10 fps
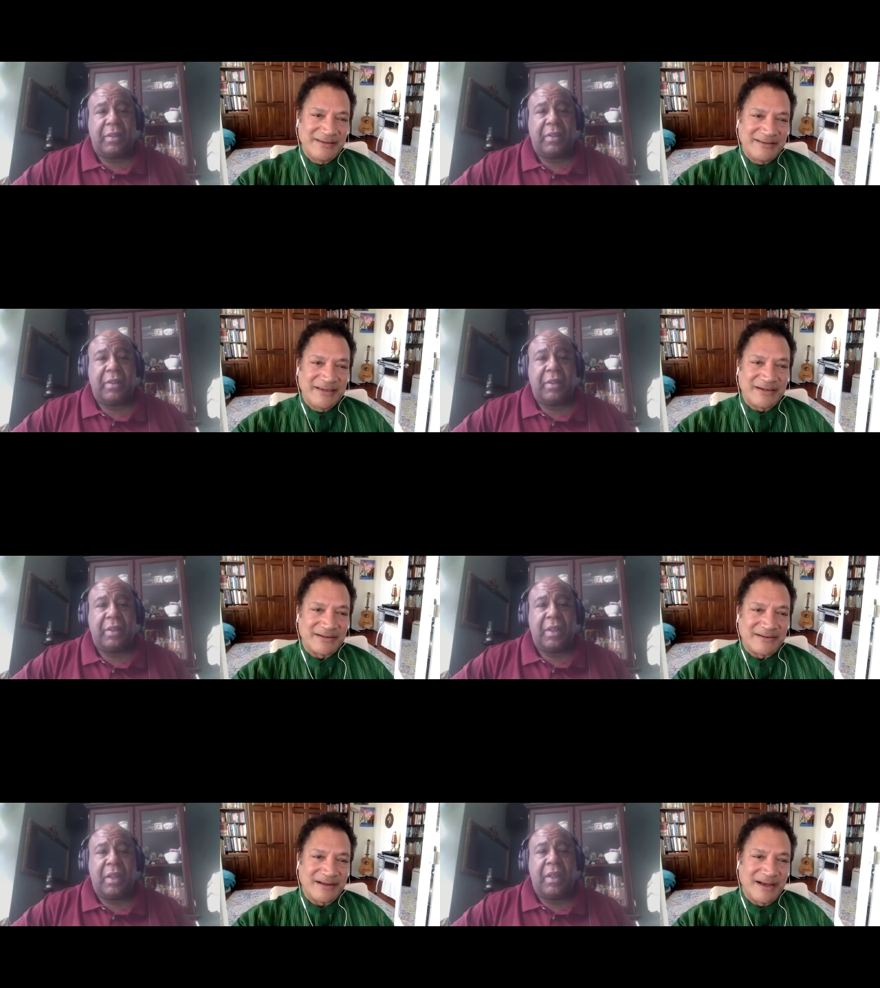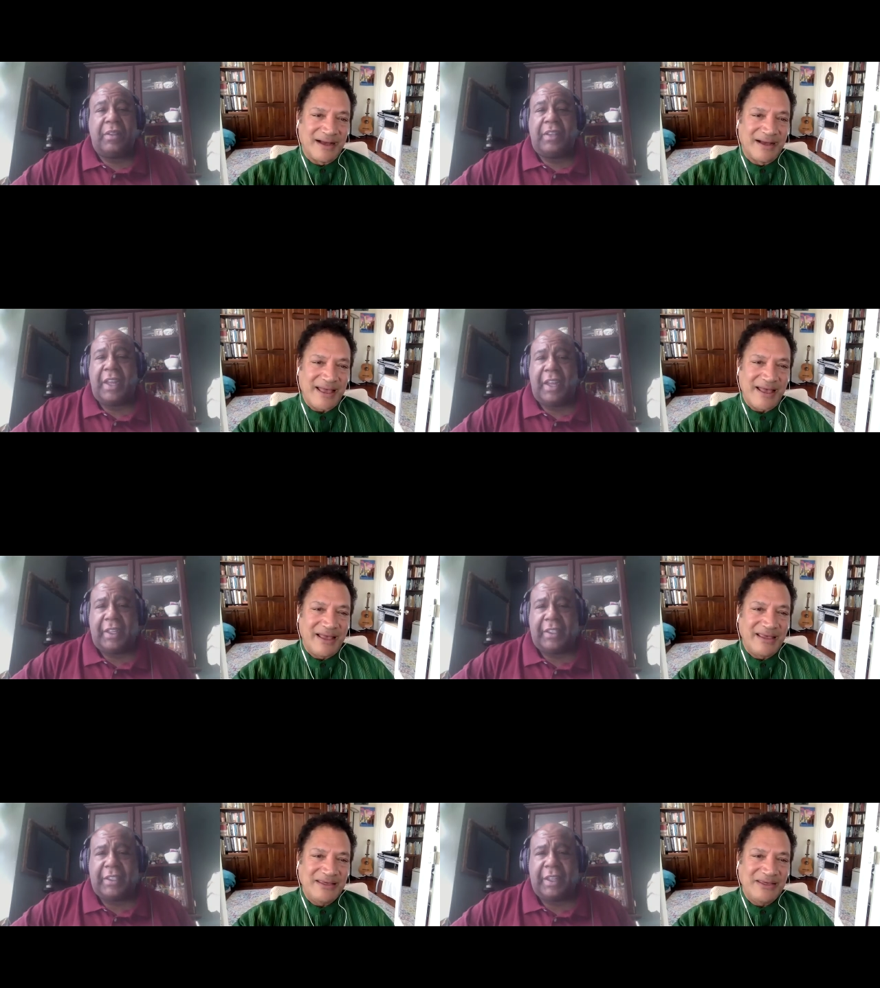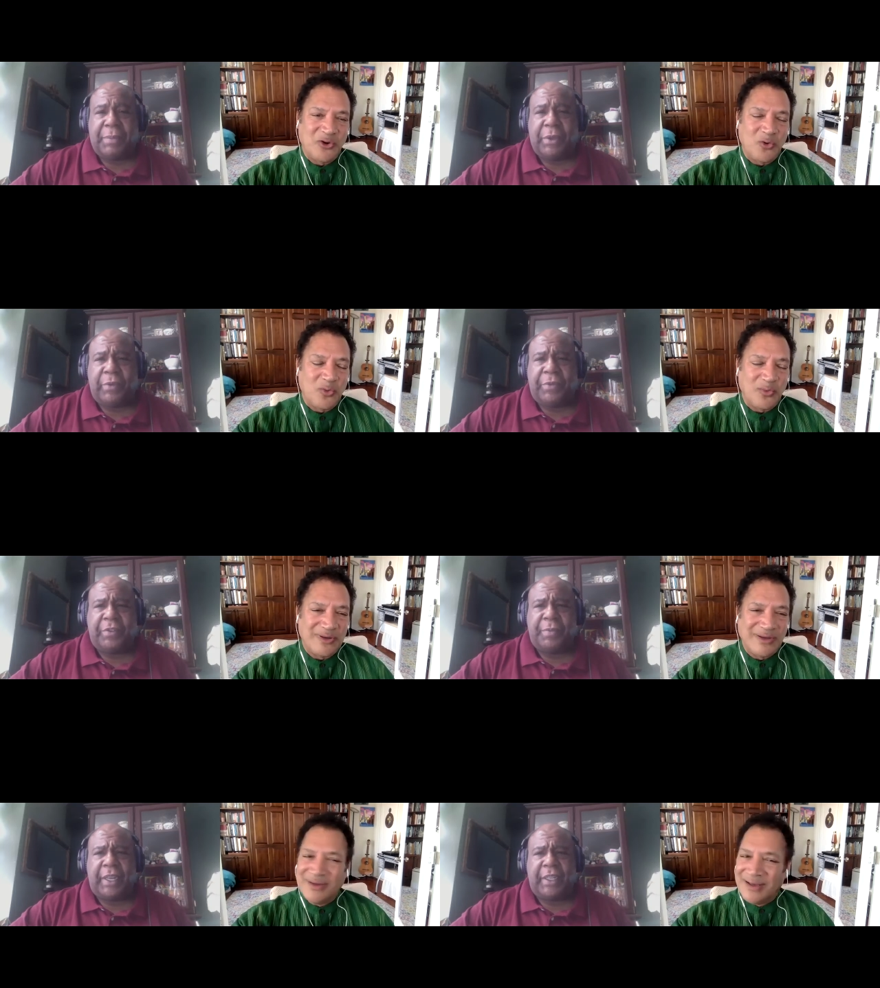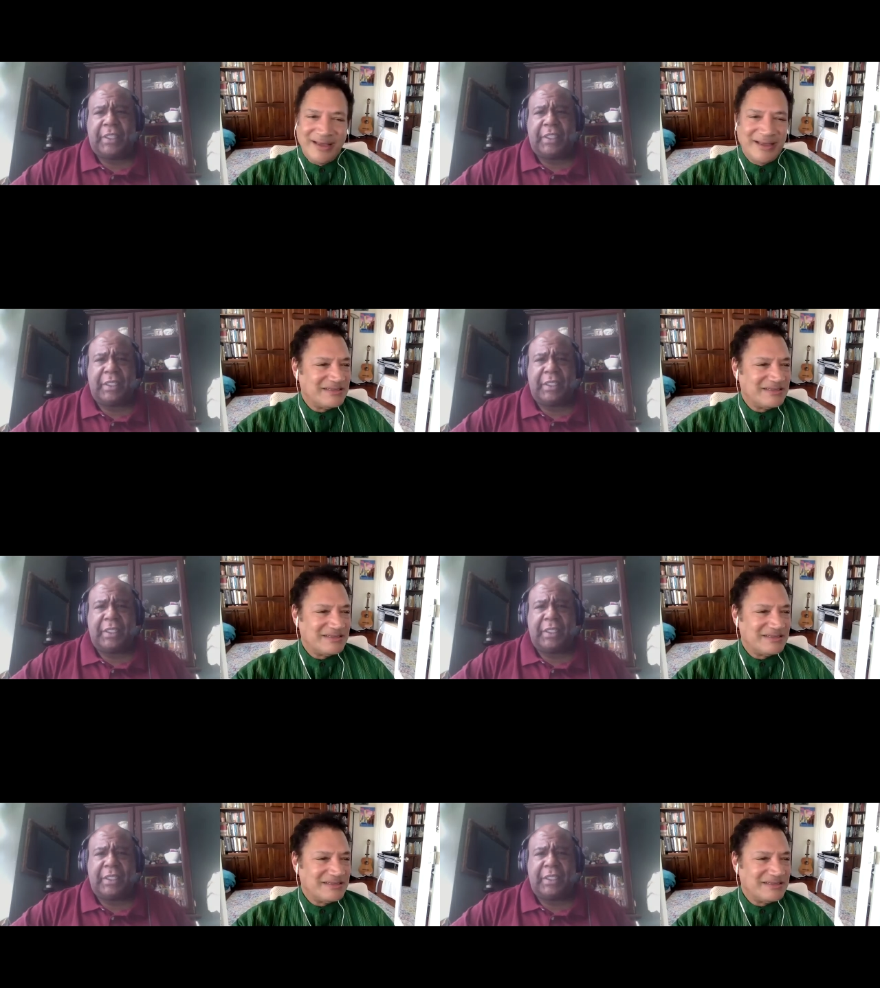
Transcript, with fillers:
Speaker 1: Theater. Uh, yes, that beautiful know, space.